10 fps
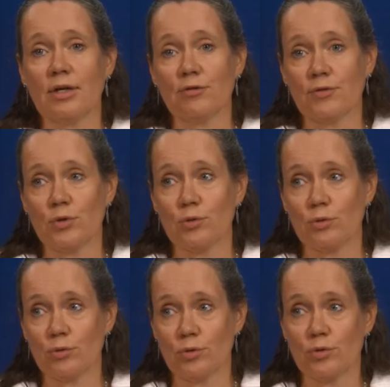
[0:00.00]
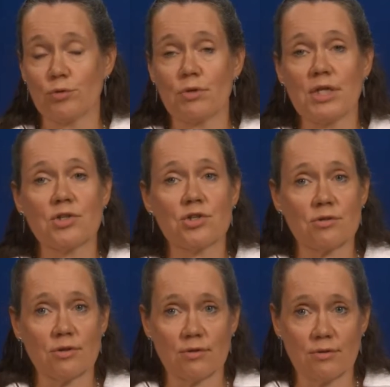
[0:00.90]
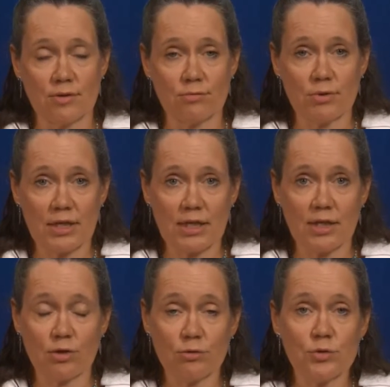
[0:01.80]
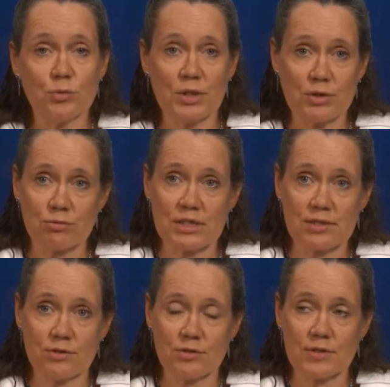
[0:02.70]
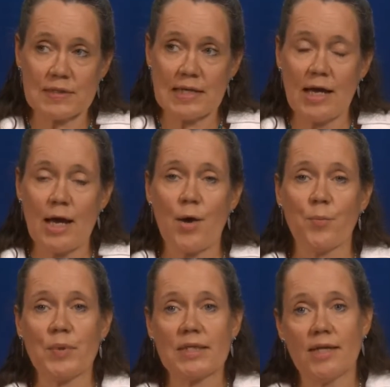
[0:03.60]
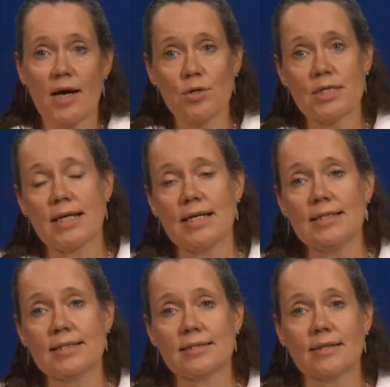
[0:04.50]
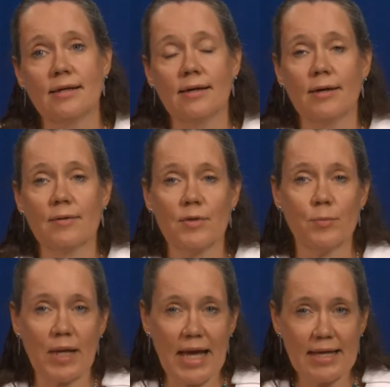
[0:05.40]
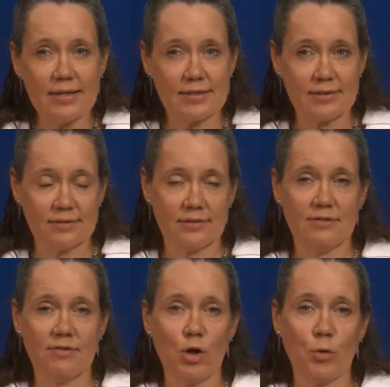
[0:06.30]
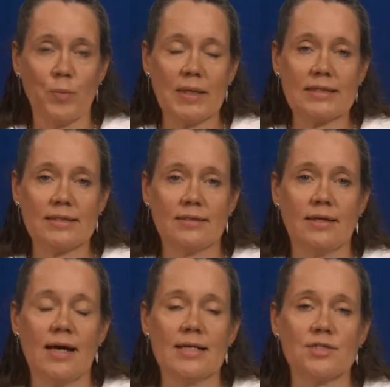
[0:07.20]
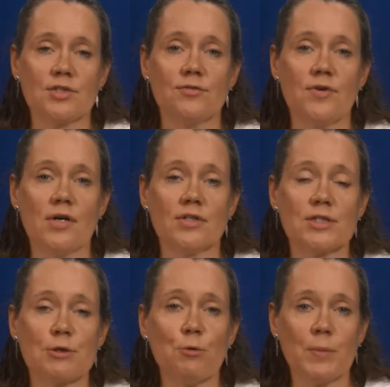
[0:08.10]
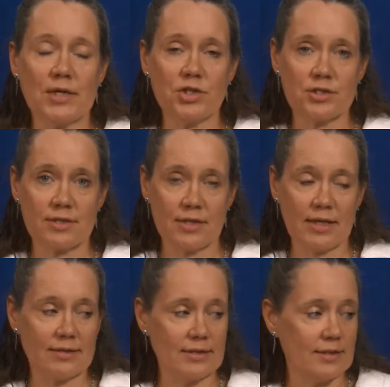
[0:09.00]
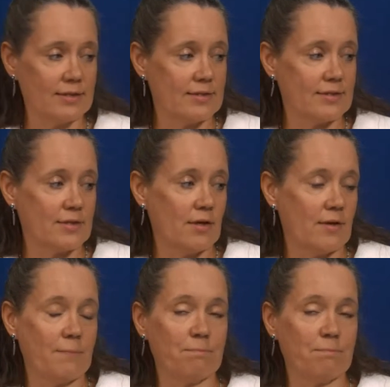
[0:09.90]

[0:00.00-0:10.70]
if you could reach a really good wind resource. But nowadays, the blade development has advanced so much that it's